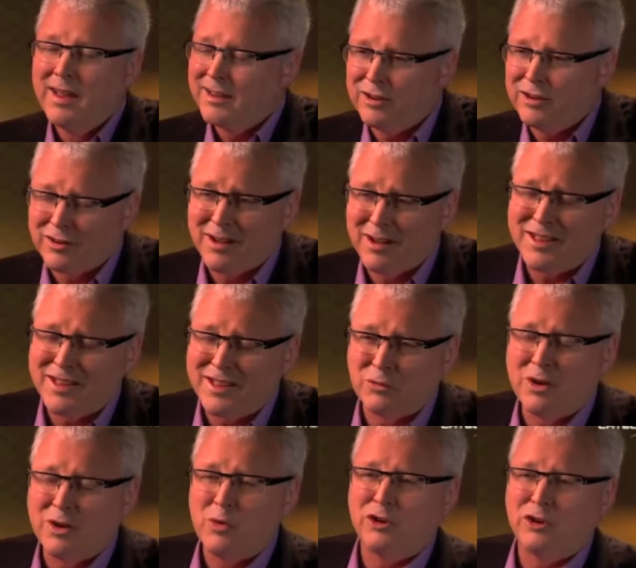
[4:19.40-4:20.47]
Yes,
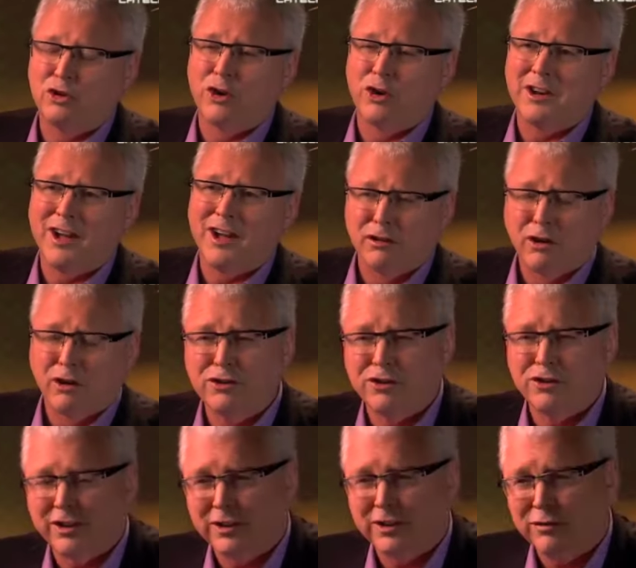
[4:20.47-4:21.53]
we're talking now
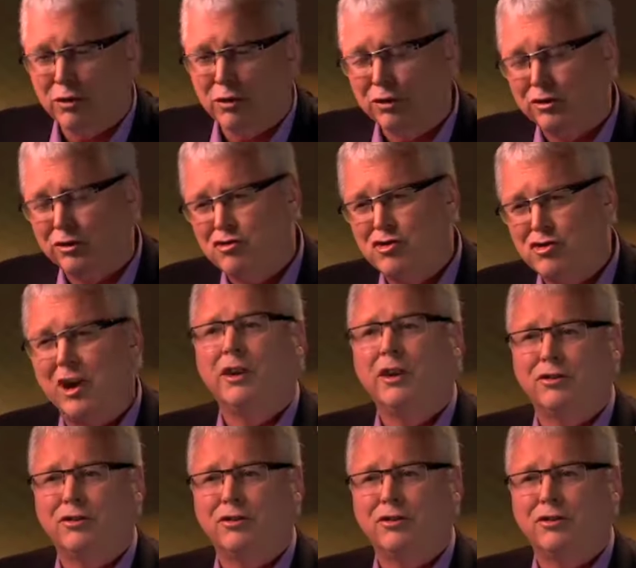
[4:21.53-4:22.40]
logic and, of course, a jealous